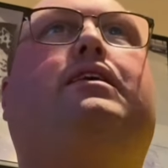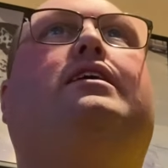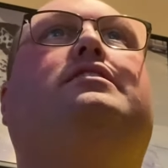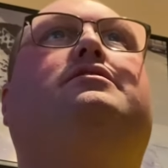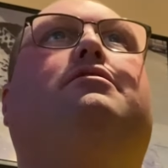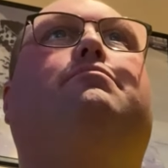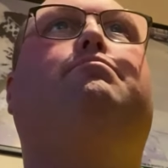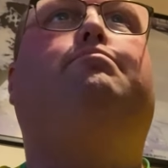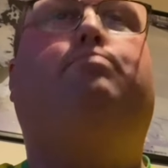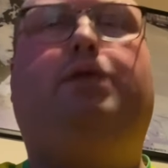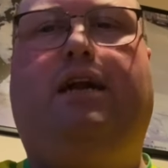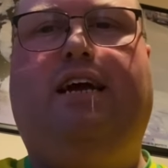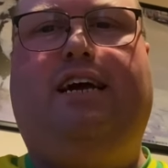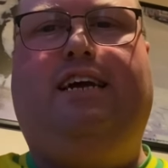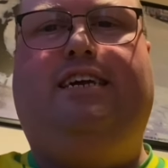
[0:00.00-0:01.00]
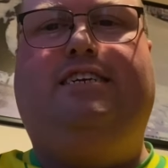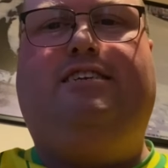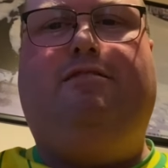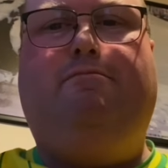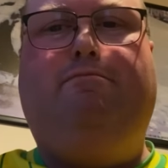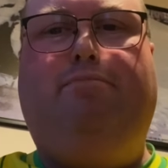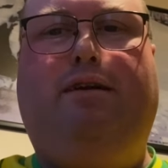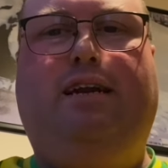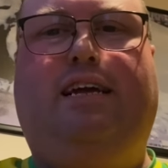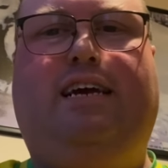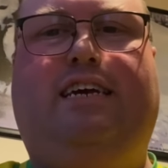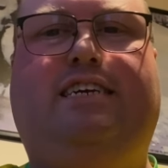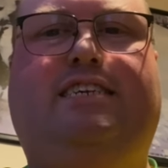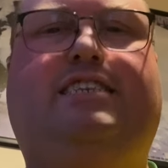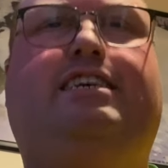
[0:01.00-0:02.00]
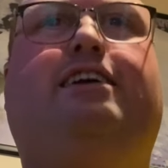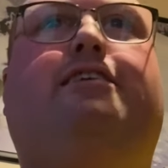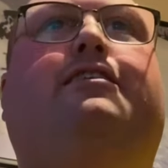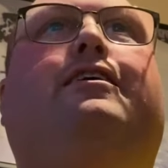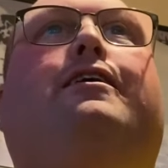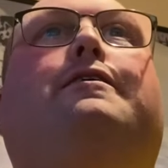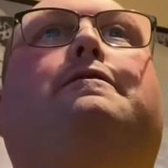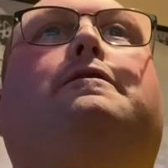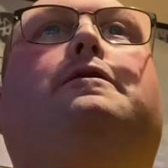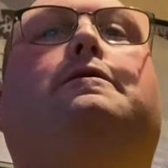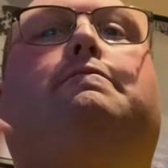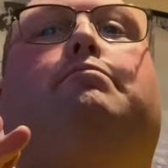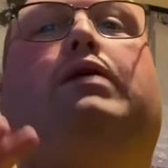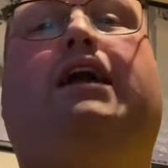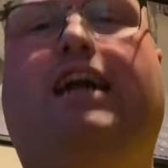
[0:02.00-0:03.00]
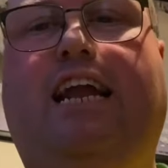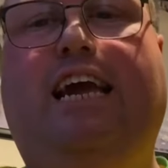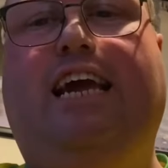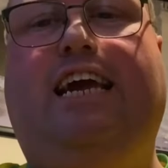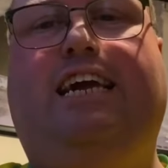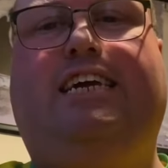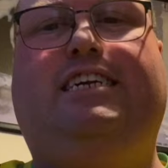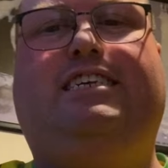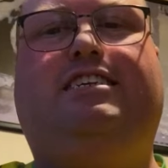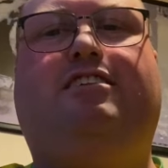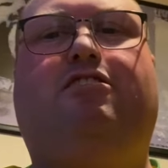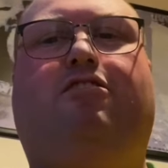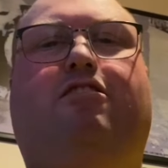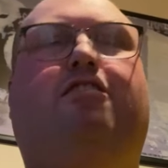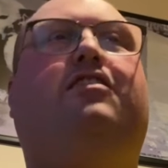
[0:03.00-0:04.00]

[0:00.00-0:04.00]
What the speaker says: So please, please, please not